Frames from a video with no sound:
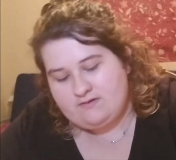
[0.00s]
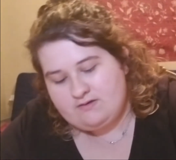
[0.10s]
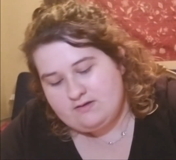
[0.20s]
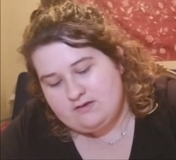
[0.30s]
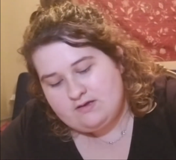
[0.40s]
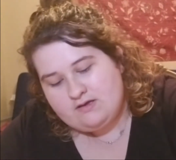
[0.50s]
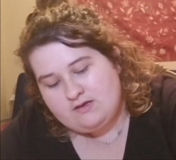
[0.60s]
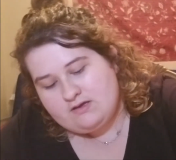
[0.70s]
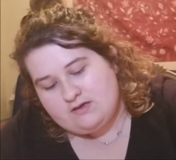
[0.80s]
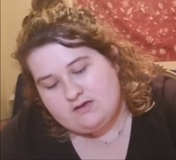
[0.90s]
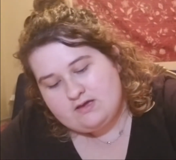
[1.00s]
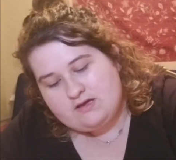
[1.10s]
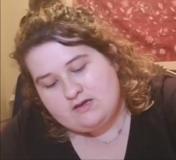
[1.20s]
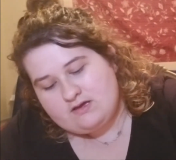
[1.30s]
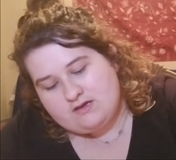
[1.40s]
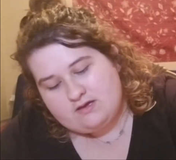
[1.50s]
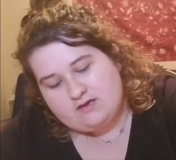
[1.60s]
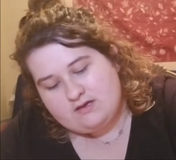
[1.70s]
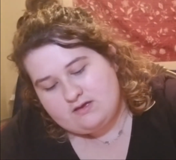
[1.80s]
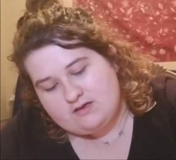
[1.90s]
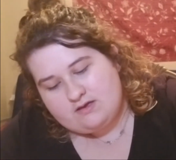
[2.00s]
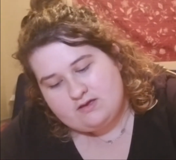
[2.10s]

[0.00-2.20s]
[no speech]